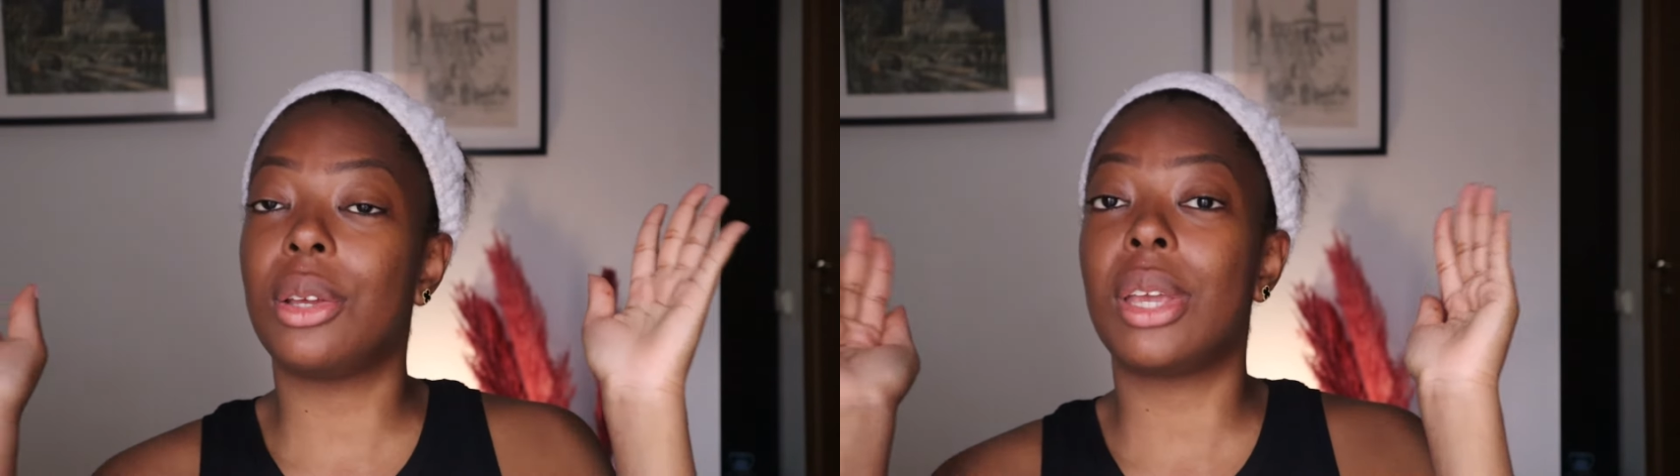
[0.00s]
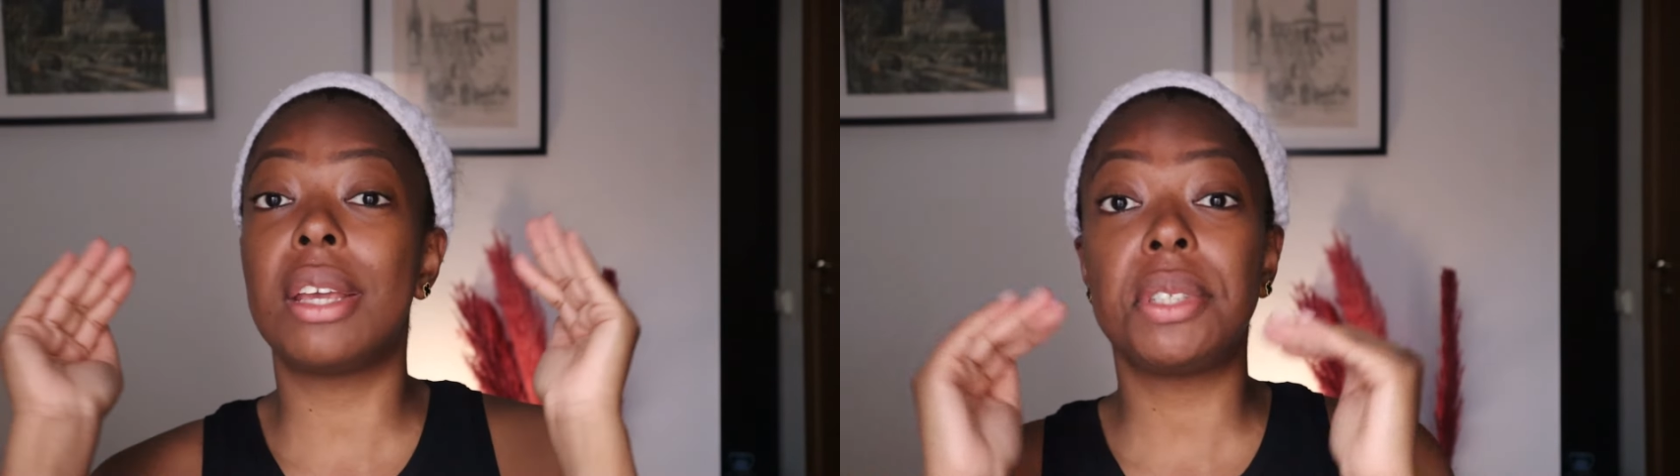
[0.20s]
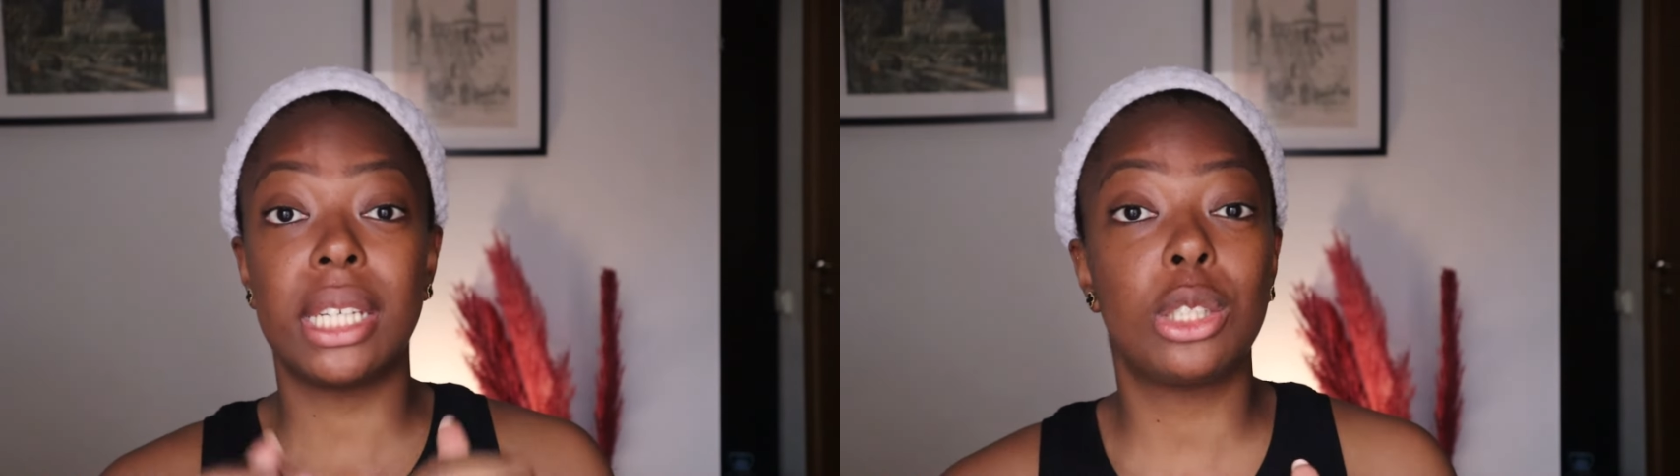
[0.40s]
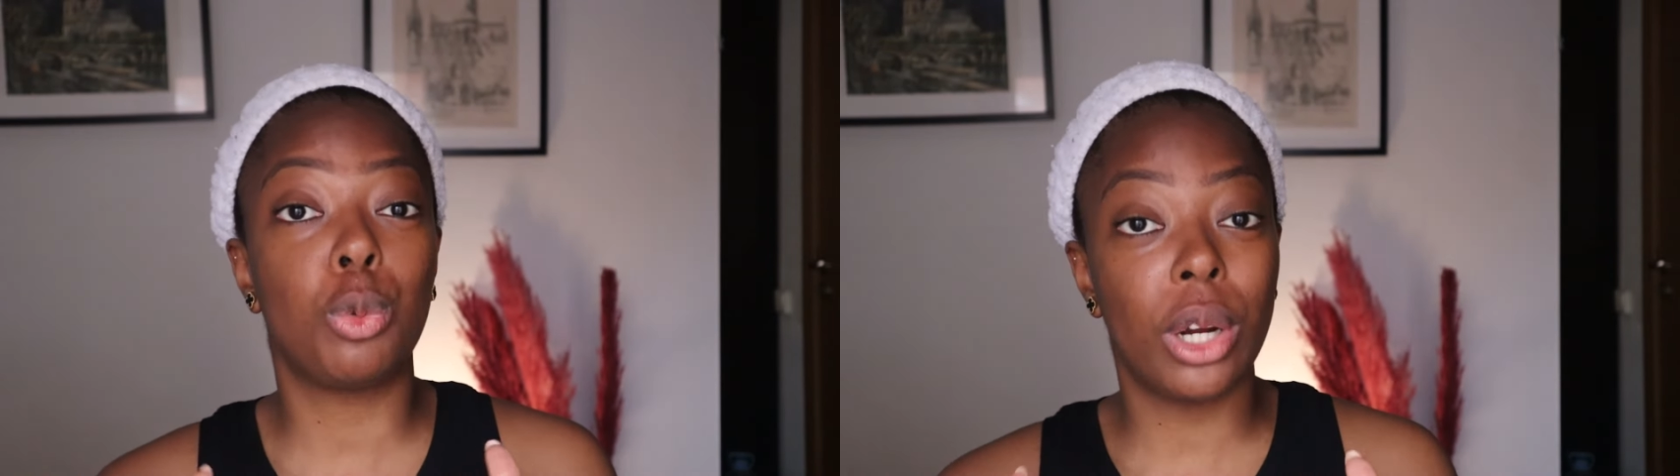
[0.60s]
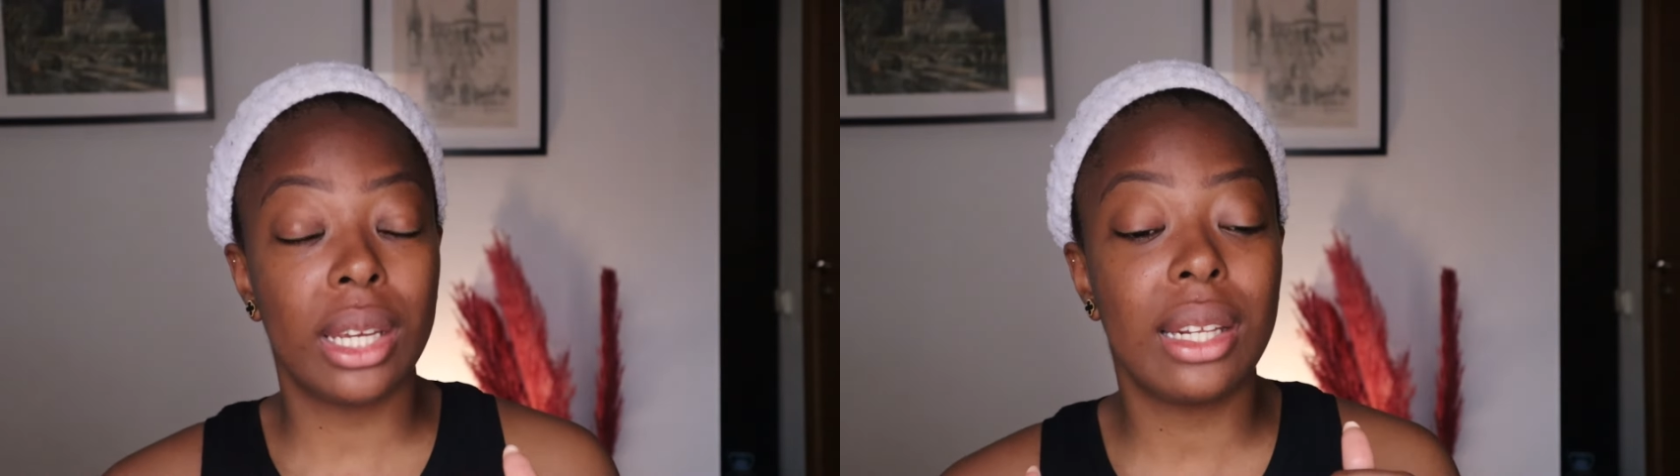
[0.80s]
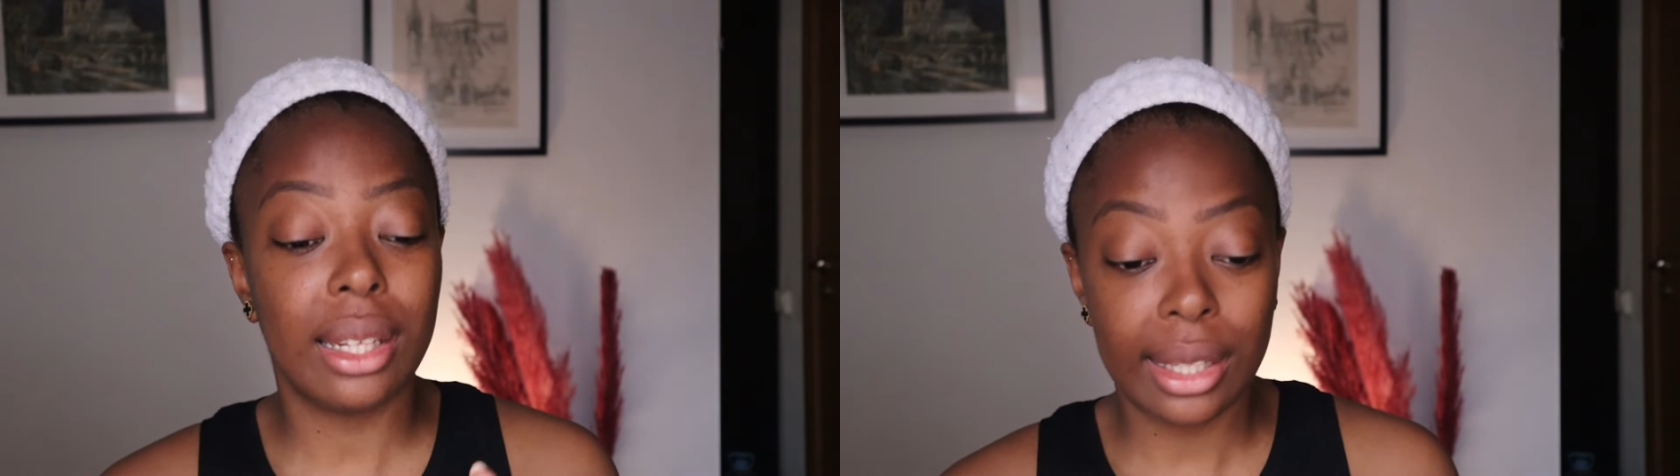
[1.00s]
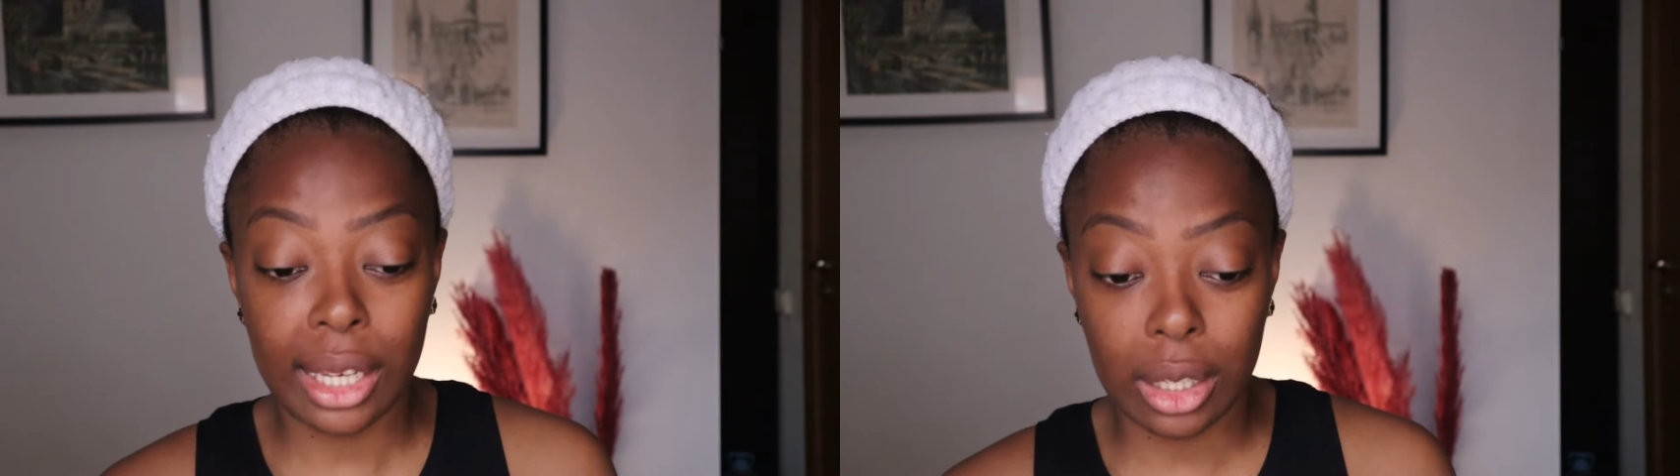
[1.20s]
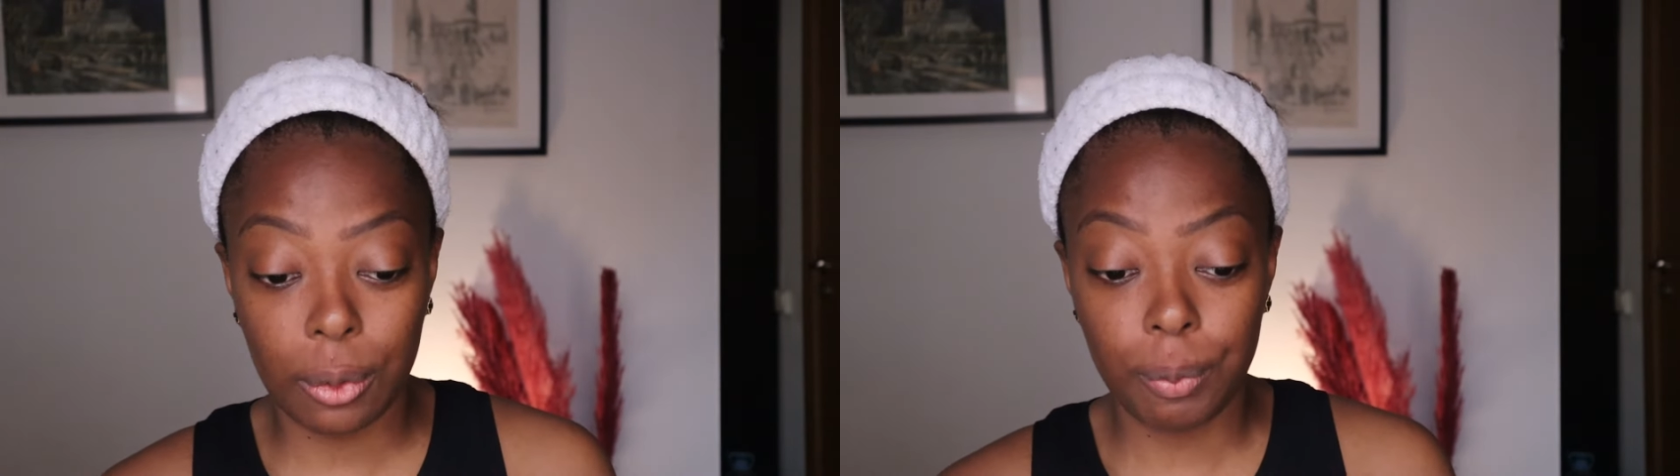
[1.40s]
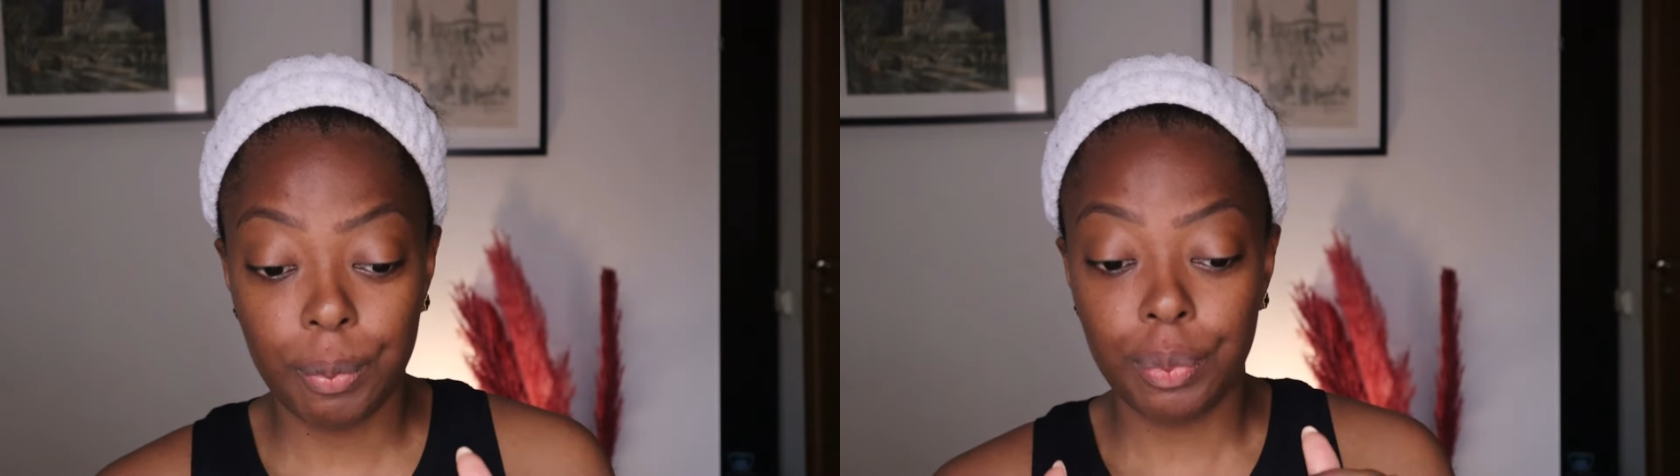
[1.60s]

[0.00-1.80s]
if she's wearing anything